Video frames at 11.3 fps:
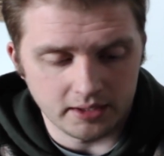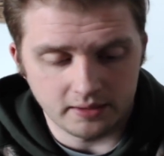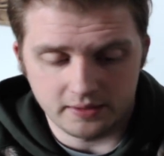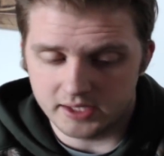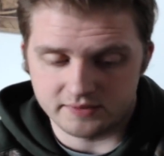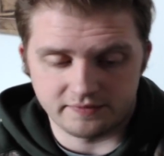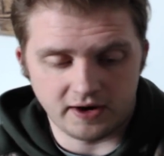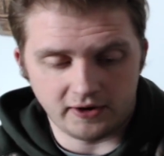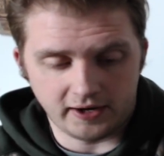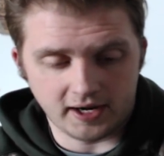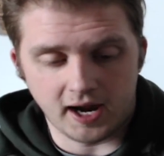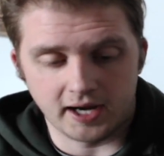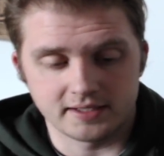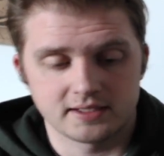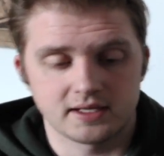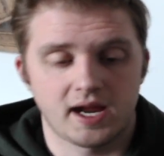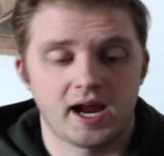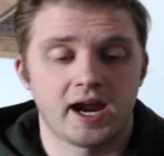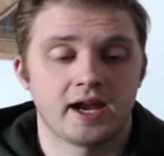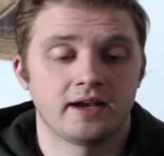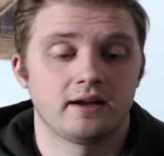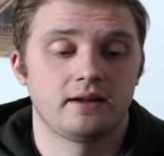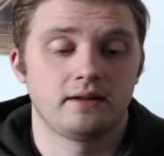But it's very nice.
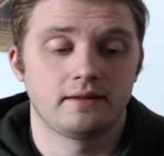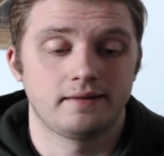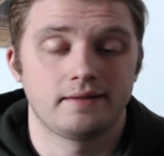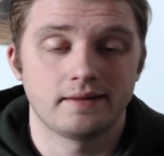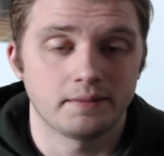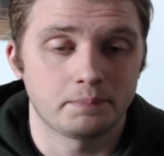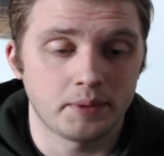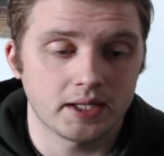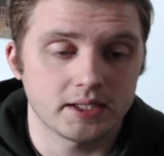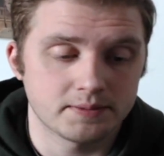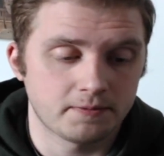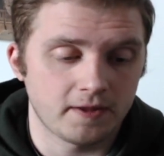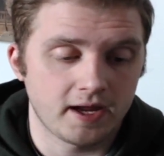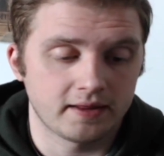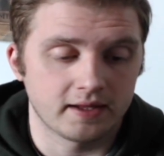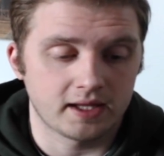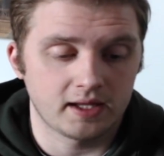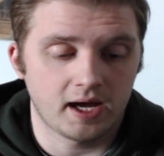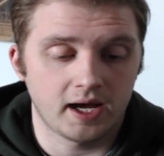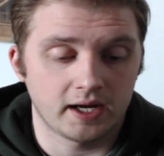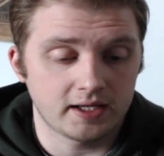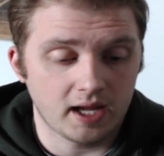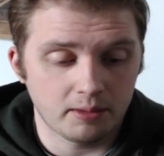And the biggest thing
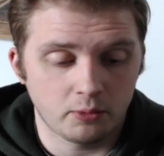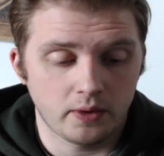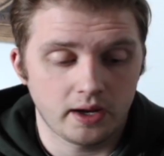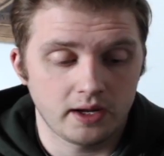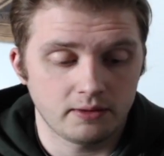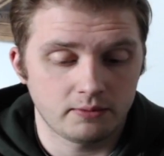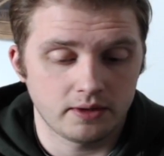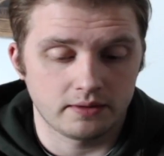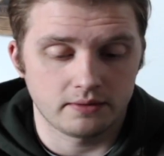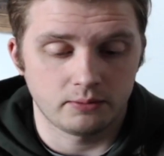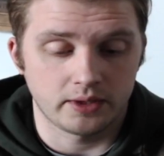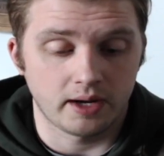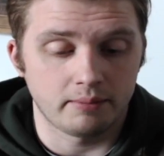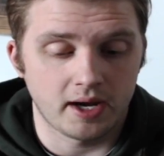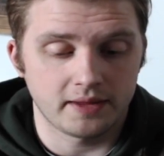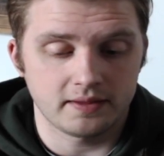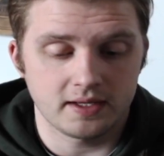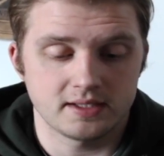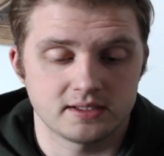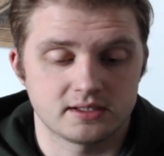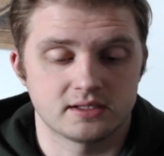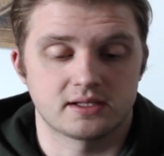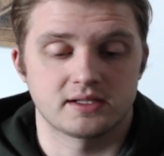that I came away with when I bought
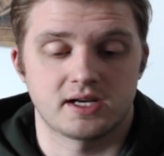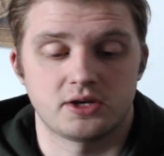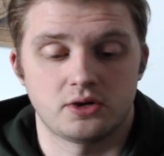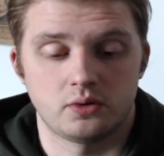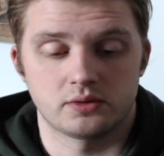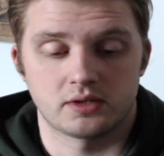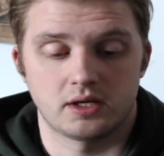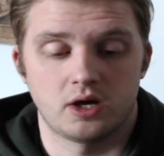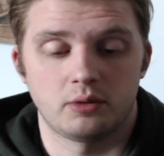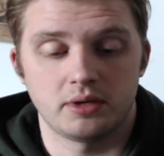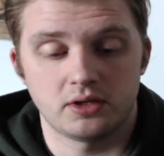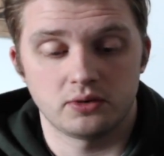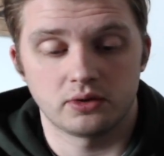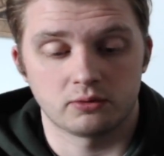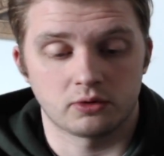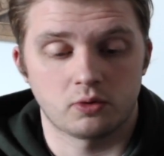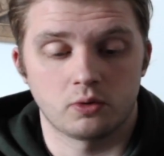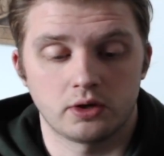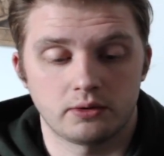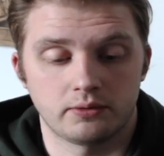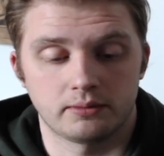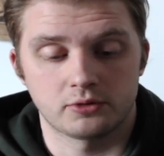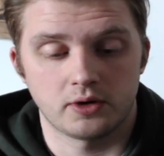these is just because I knew it was going to help me doing
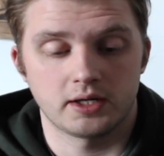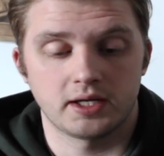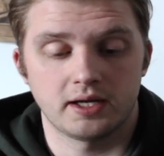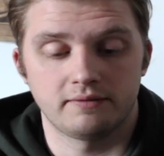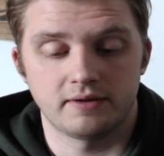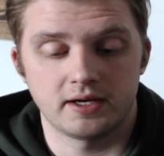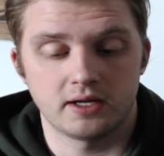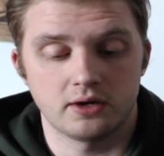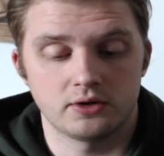recording when I'm trying to get